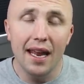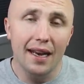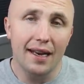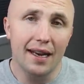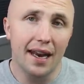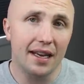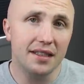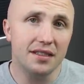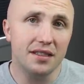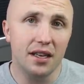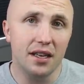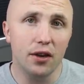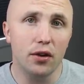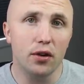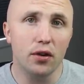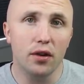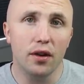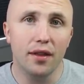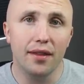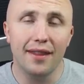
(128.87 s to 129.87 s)
Next
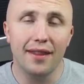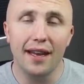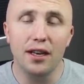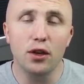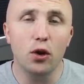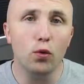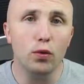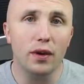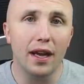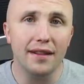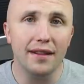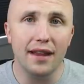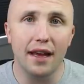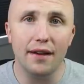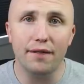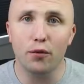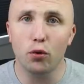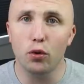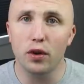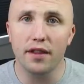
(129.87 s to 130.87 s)
year, they don't get
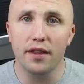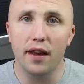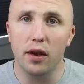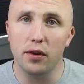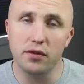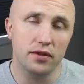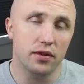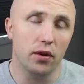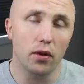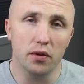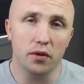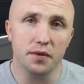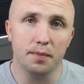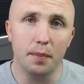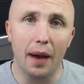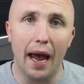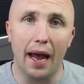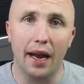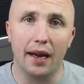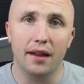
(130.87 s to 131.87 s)
that $40,000
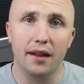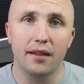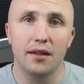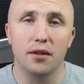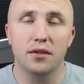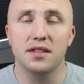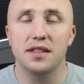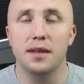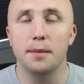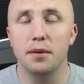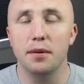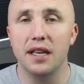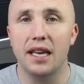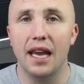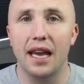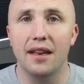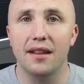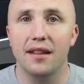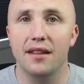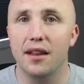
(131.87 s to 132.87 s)
back. They'll simply
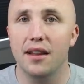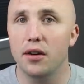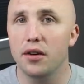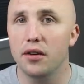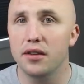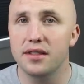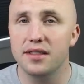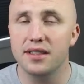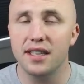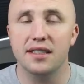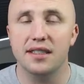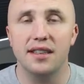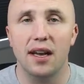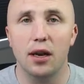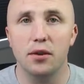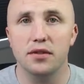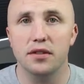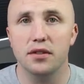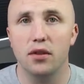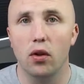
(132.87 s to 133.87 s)
get their
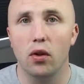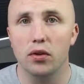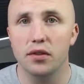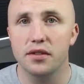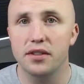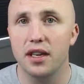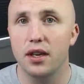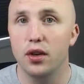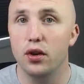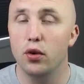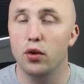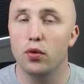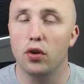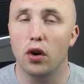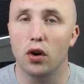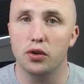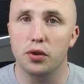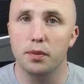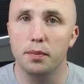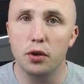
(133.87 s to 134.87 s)
$6,000 in new
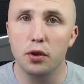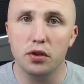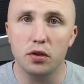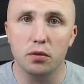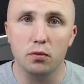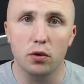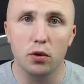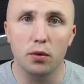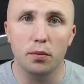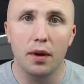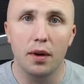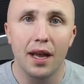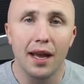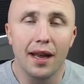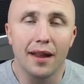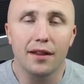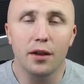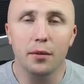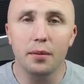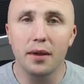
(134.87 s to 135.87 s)
contribution room.
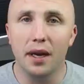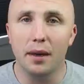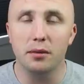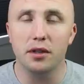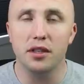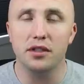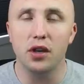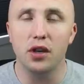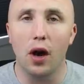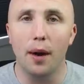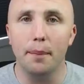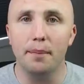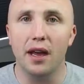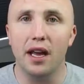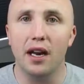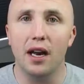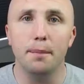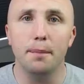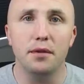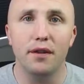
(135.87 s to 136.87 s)
They'll be able to top
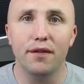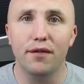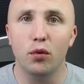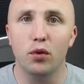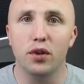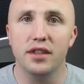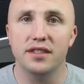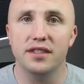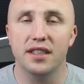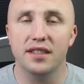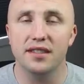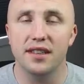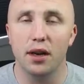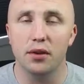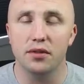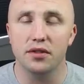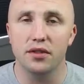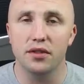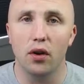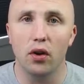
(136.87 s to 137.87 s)
that up to
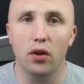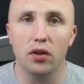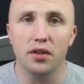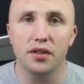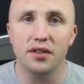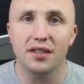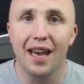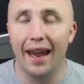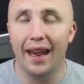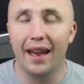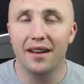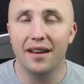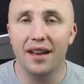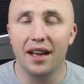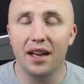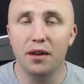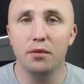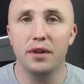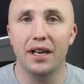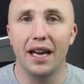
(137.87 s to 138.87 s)
$46,000. And
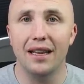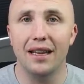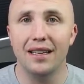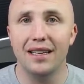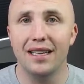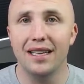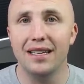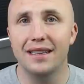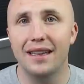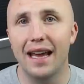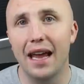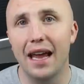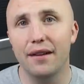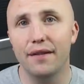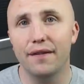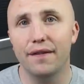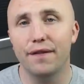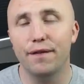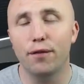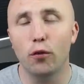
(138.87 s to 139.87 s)
in reality,
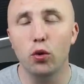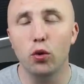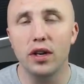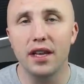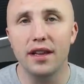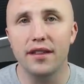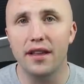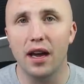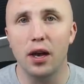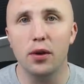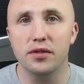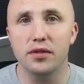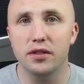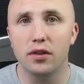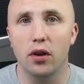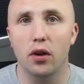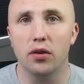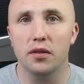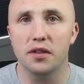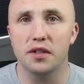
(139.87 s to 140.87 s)
that
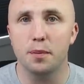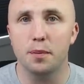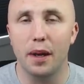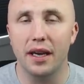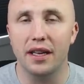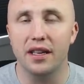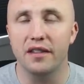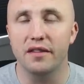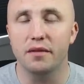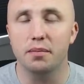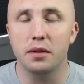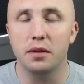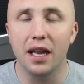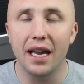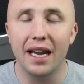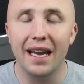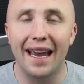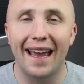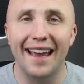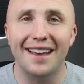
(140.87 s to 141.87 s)
$40,000 speculative
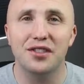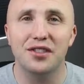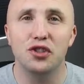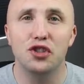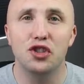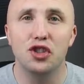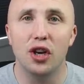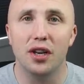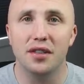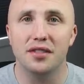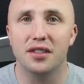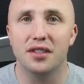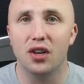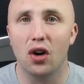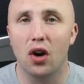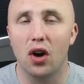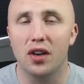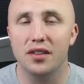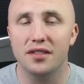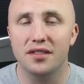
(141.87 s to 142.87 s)
play has just
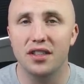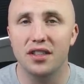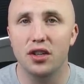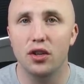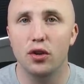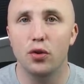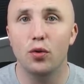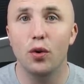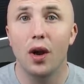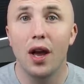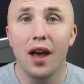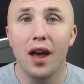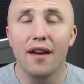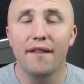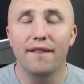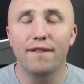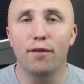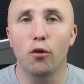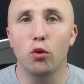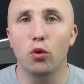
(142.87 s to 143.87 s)
costed you
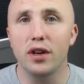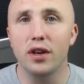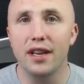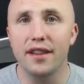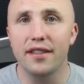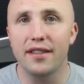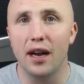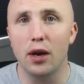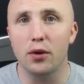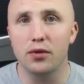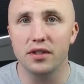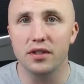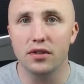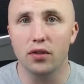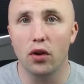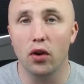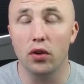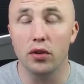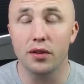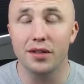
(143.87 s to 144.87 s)

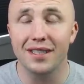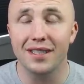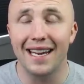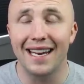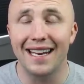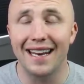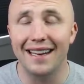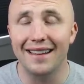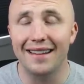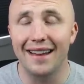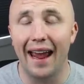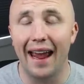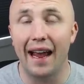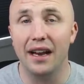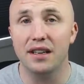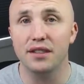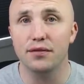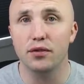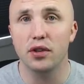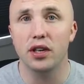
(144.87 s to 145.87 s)
$40,000 in
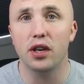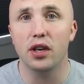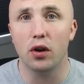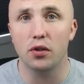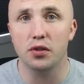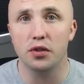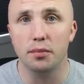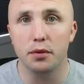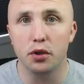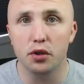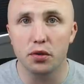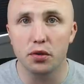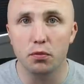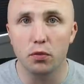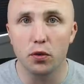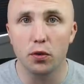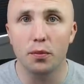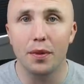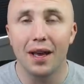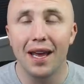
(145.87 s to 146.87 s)
tax-free contribution
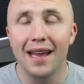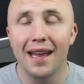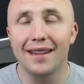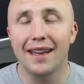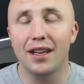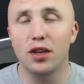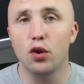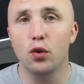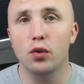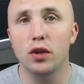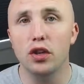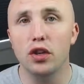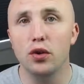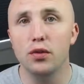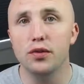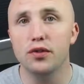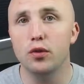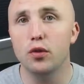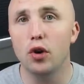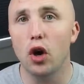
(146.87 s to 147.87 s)
room that you can
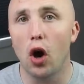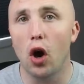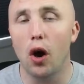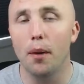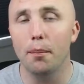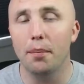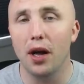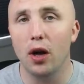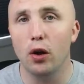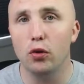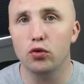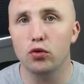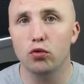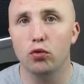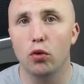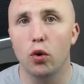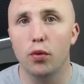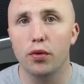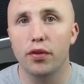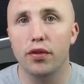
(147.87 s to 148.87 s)
use to compound
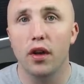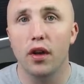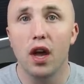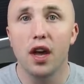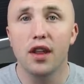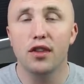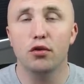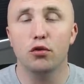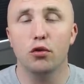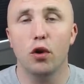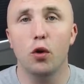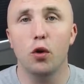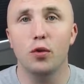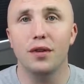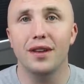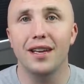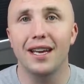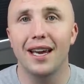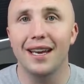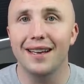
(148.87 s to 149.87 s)
growth
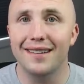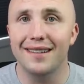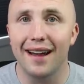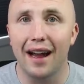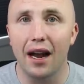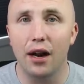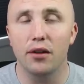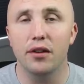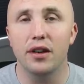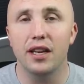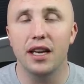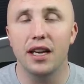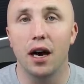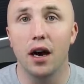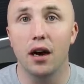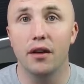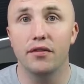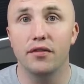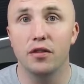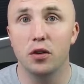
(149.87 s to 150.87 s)
throughout the entirety
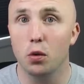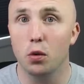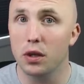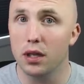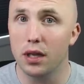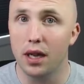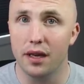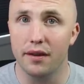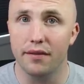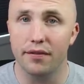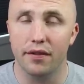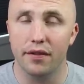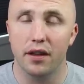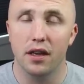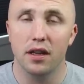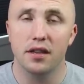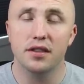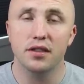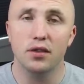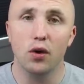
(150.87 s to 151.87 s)
of your life.
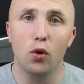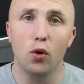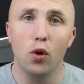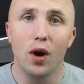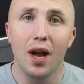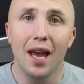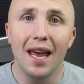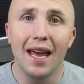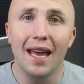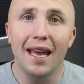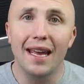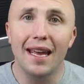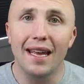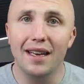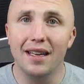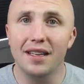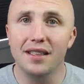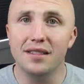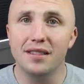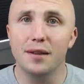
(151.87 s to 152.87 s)
So
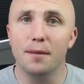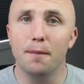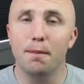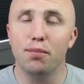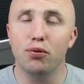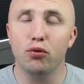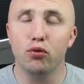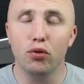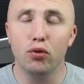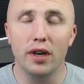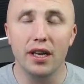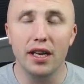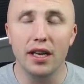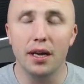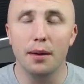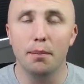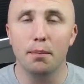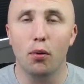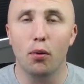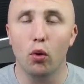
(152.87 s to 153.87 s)
it is
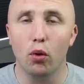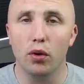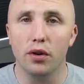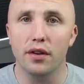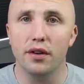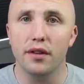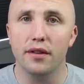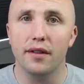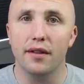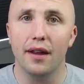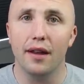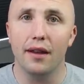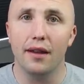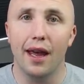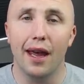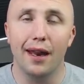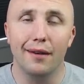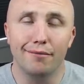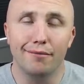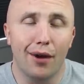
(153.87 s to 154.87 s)
pretty important,
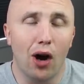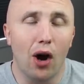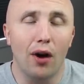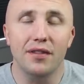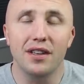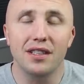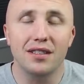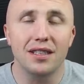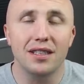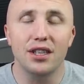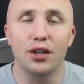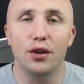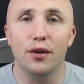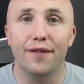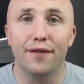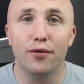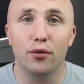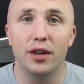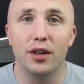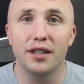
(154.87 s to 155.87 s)
and obviously you're
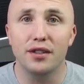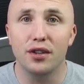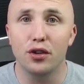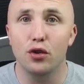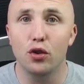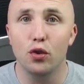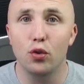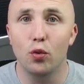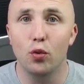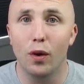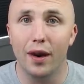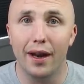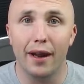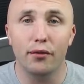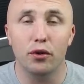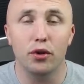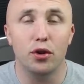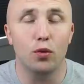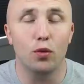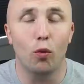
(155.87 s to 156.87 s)
free to do
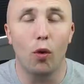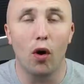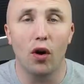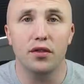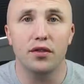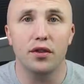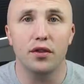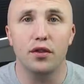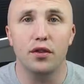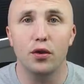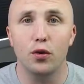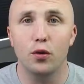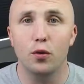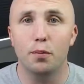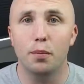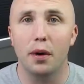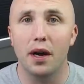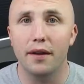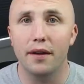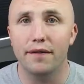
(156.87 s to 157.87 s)
whatever you want to do,
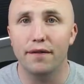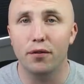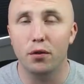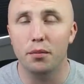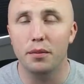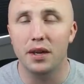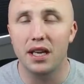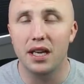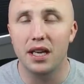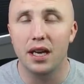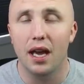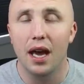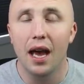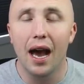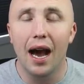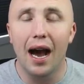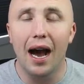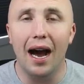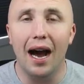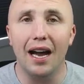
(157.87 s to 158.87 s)
but for me,
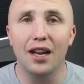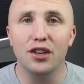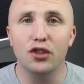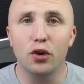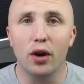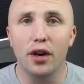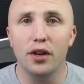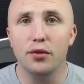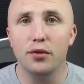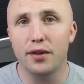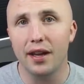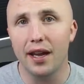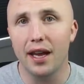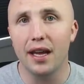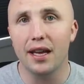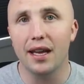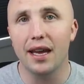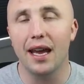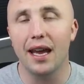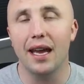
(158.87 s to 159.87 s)
I try to
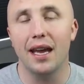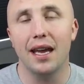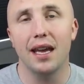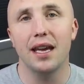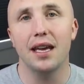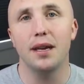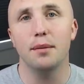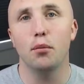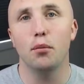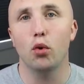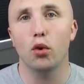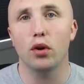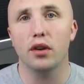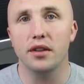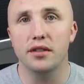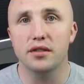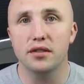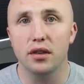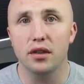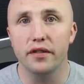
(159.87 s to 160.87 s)
take a more
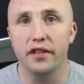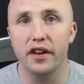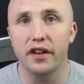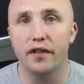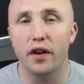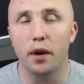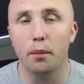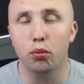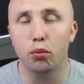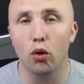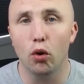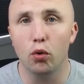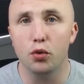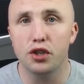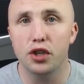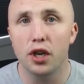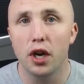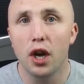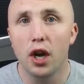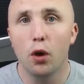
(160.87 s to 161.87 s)
conservative
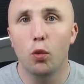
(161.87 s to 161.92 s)
approach